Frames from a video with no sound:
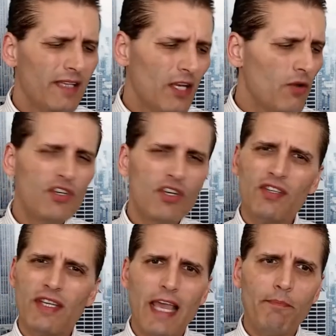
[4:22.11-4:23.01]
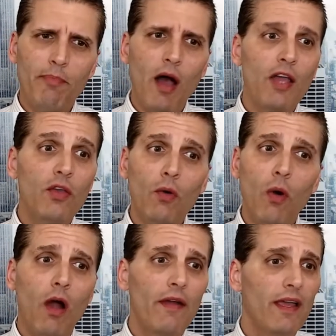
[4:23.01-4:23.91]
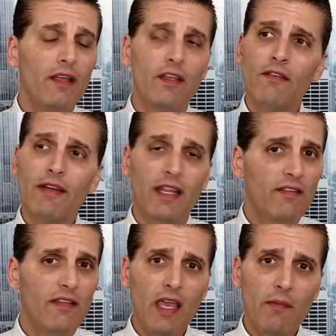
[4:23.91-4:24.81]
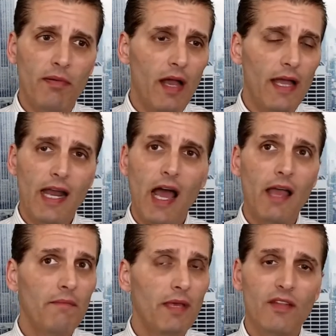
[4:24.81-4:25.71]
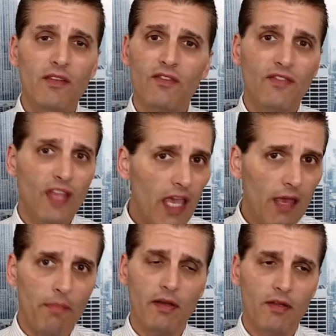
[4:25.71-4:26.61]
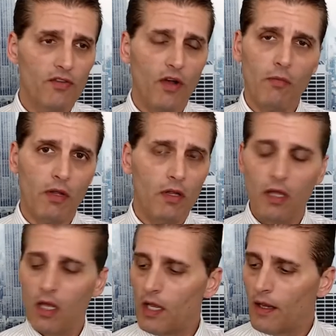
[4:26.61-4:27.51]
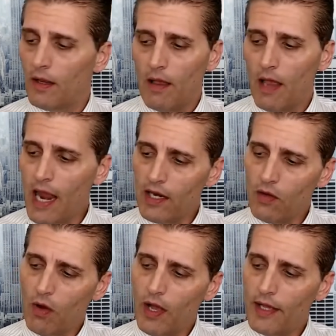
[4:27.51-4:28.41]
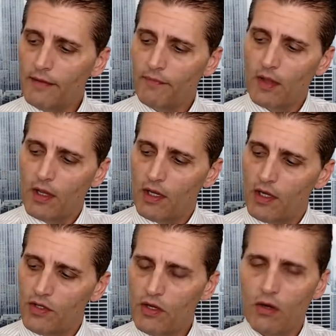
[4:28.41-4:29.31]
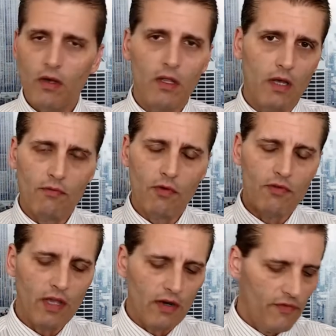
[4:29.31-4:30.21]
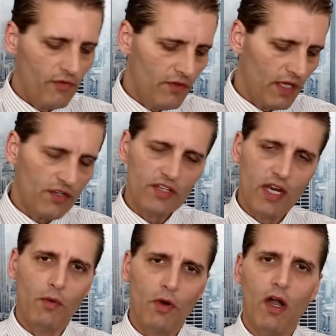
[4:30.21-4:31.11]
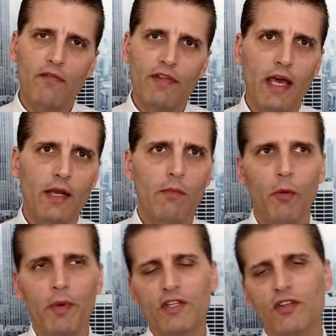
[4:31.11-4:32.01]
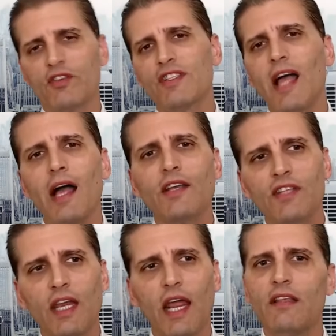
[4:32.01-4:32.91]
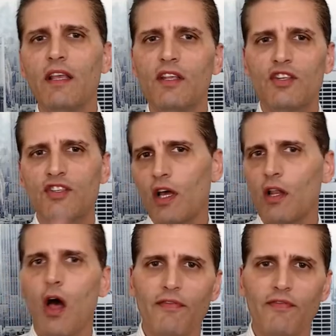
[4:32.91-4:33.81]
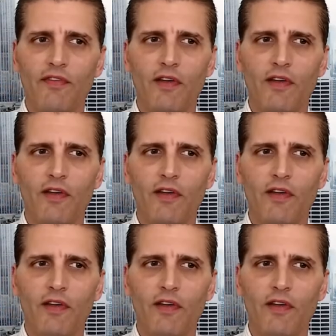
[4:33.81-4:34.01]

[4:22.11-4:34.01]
just get by, you're in a deep, and I mean deep trouble. Anyway, so I wrote down a few things today. We'll cover that in a moment. So stocks today did sell off.